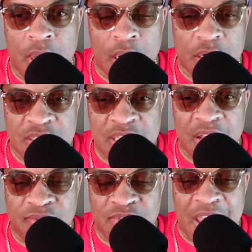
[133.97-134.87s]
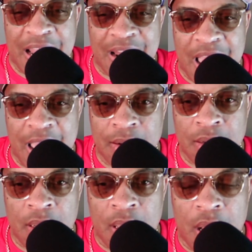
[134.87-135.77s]
Because he had flatlined.
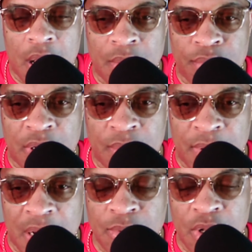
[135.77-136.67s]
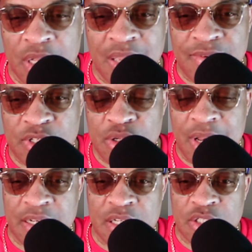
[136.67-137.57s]
But I'm going to give it to you
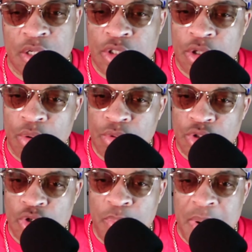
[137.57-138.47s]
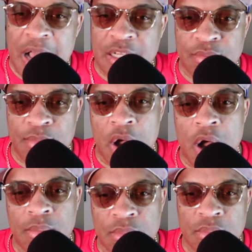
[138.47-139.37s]
like this. So Tupac's
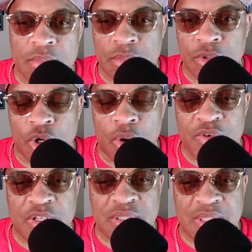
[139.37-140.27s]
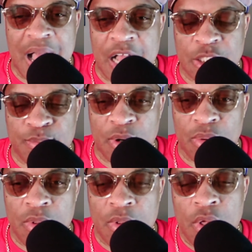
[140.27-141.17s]
mom, you know, reaches the hospital.